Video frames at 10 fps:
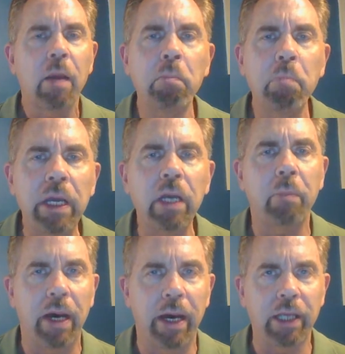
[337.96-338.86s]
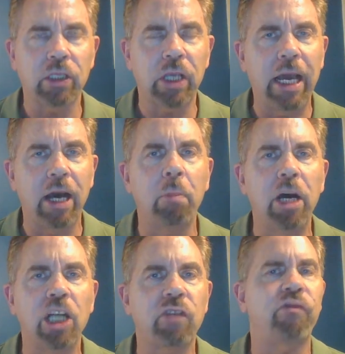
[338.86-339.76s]
minimize how
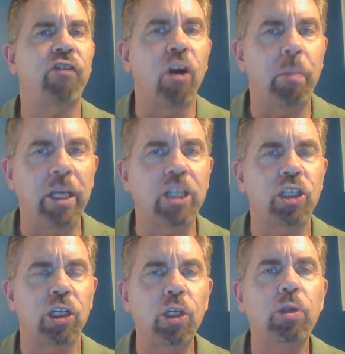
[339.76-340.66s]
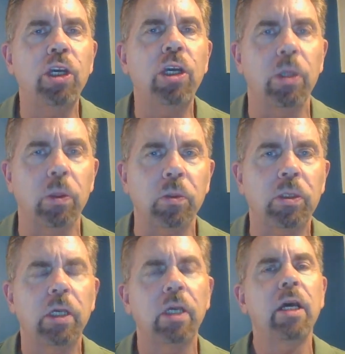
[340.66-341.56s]
much verbiage you
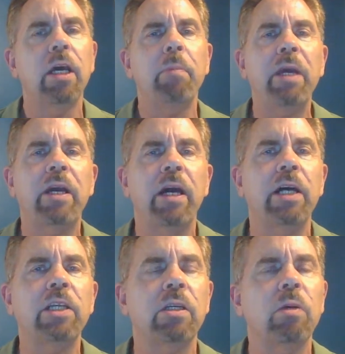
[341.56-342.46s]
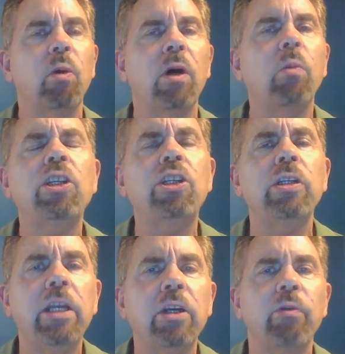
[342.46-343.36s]
use, because what you
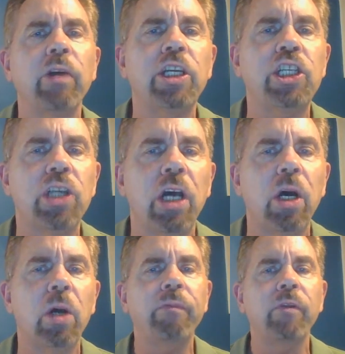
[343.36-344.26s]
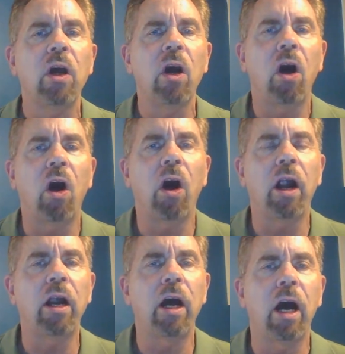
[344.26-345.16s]
need to really show
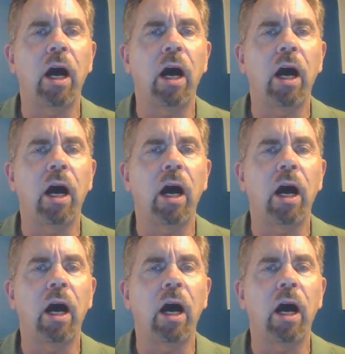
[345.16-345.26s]
are